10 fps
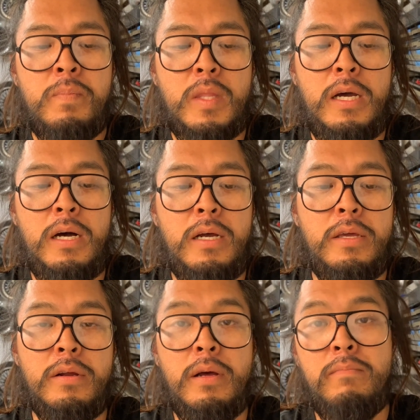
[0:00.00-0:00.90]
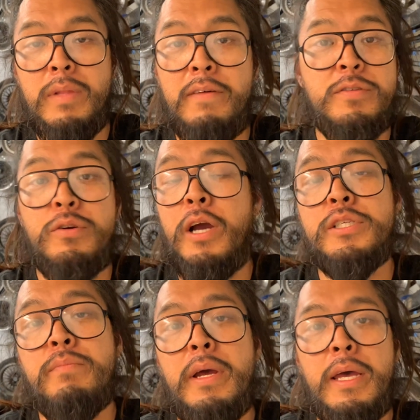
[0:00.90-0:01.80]
I'm left
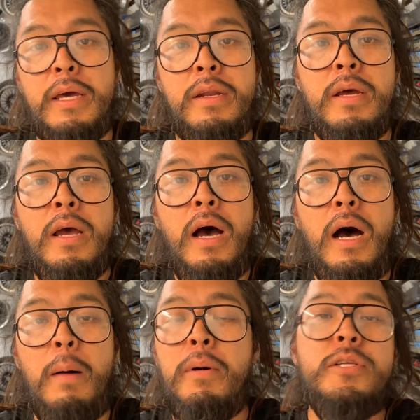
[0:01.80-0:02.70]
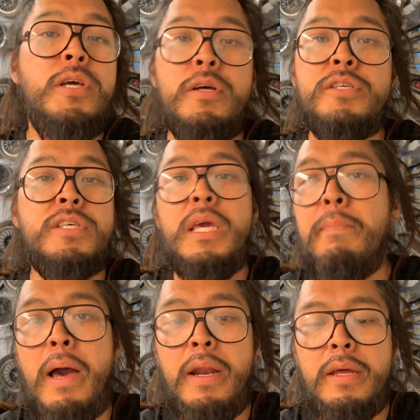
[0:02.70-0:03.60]
scratching my head. But just keep
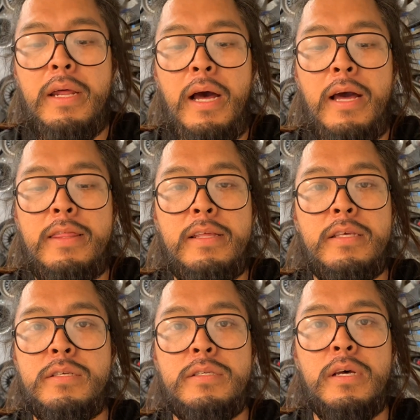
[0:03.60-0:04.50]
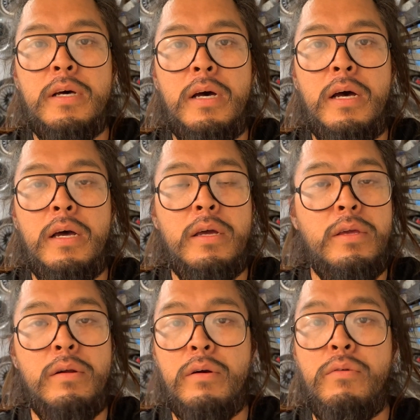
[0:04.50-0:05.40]
at it. I think this is
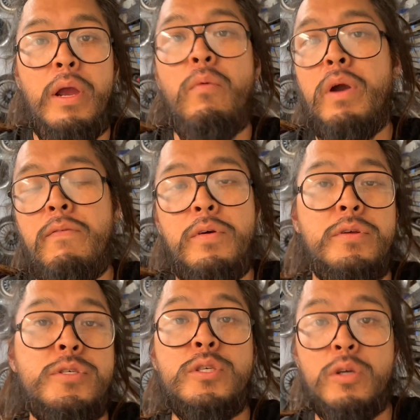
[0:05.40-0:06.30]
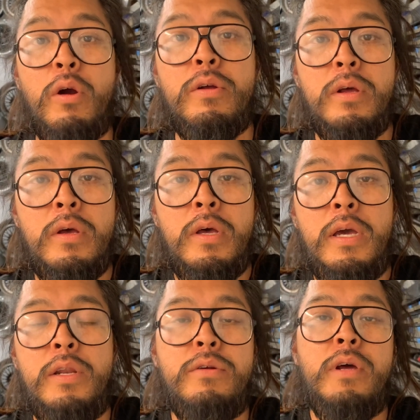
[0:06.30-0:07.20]
a great way for you to start
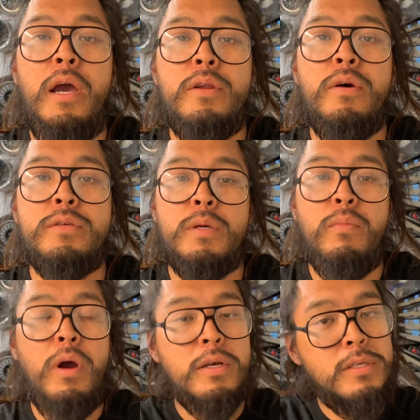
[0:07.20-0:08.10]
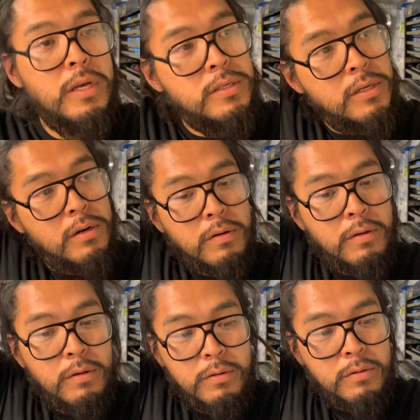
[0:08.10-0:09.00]
in your diagnosing process.
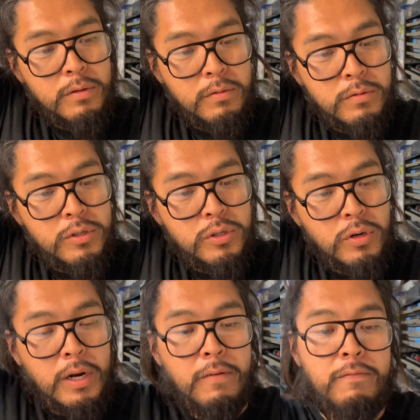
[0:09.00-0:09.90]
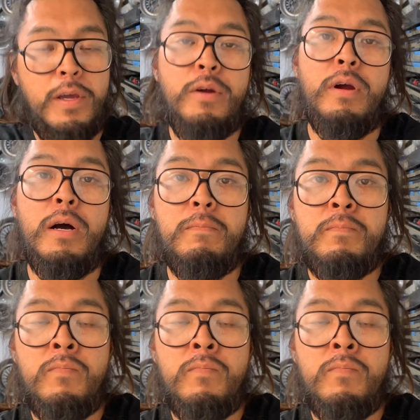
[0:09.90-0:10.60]
You try to figure out